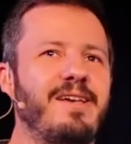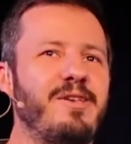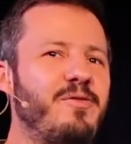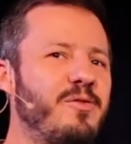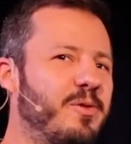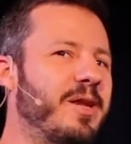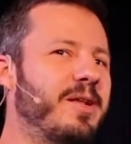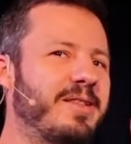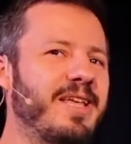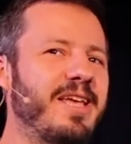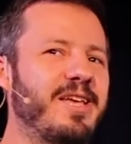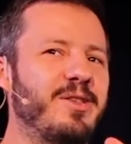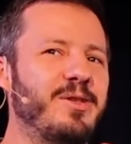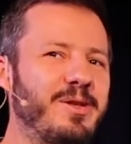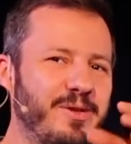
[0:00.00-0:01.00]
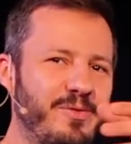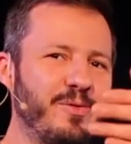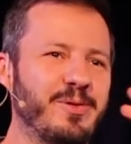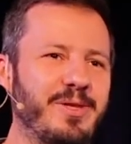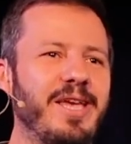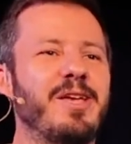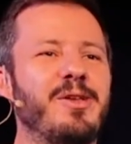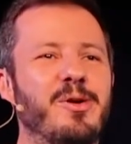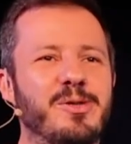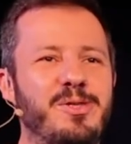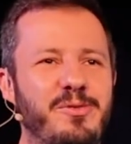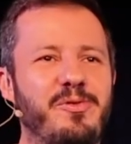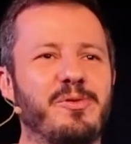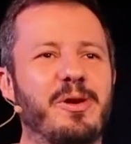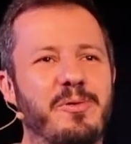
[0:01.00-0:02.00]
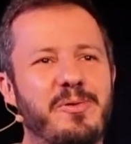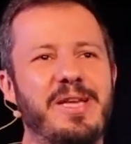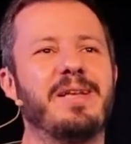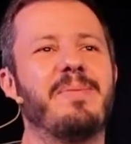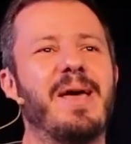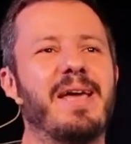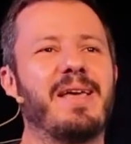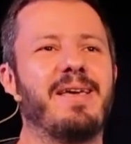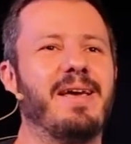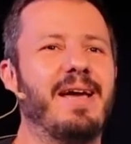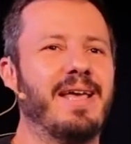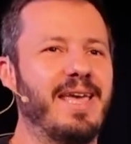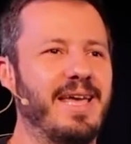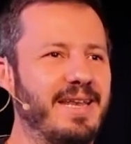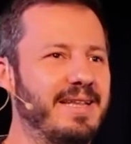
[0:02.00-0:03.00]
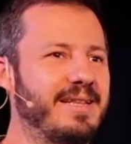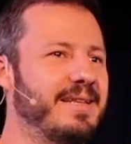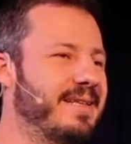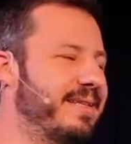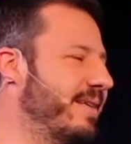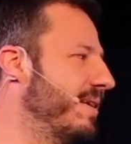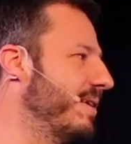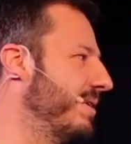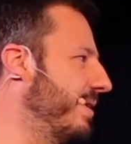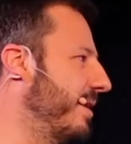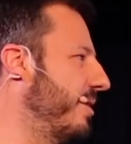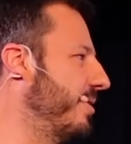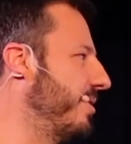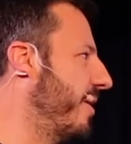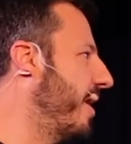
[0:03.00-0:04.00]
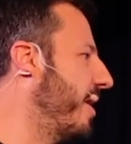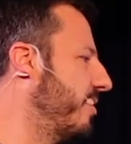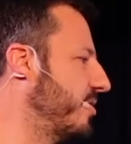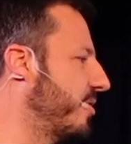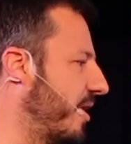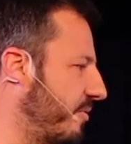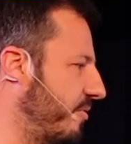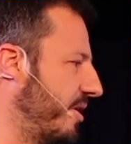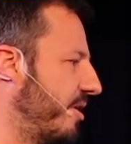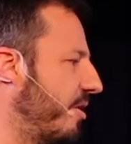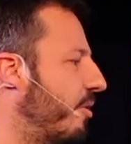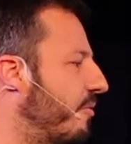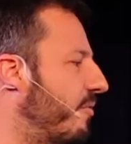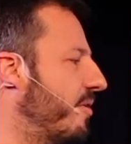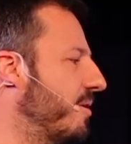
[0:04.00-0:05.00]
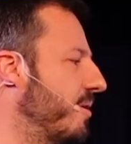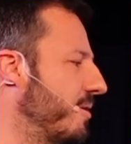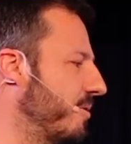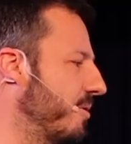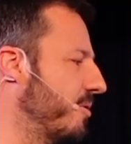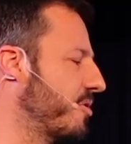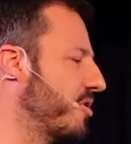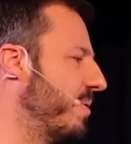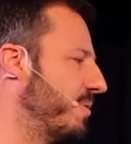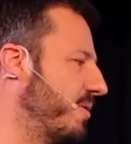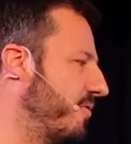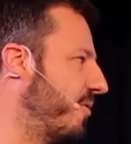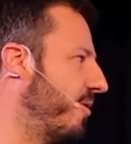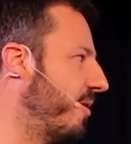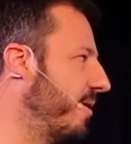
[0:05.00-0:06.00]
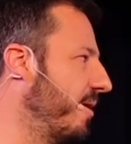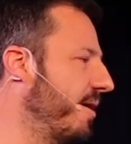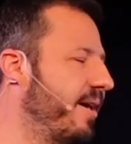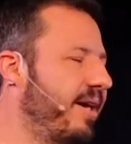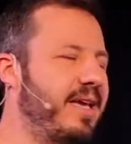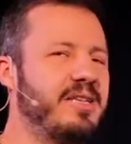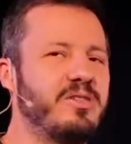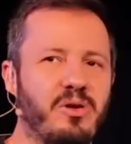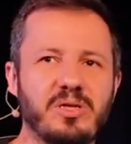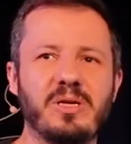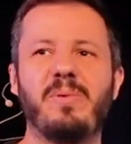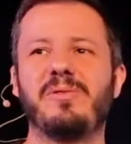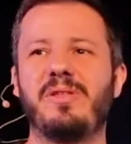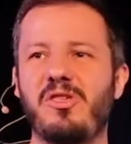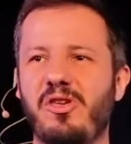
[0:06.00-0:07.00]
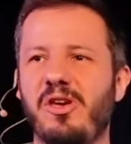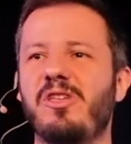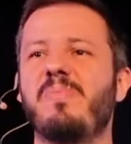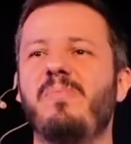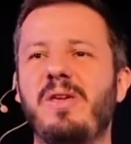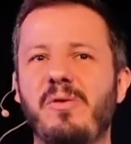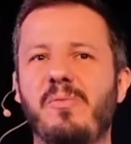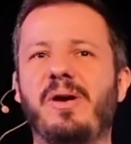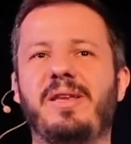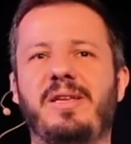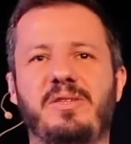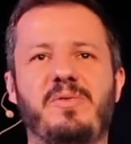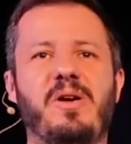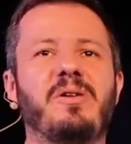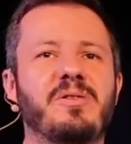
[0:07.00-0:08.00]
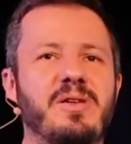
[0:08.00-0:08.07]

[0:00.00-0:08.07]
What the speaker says: If you're taking notes, if you want to read it back again in your house, you can read the whole chapter 4. It talks about the church being one as well.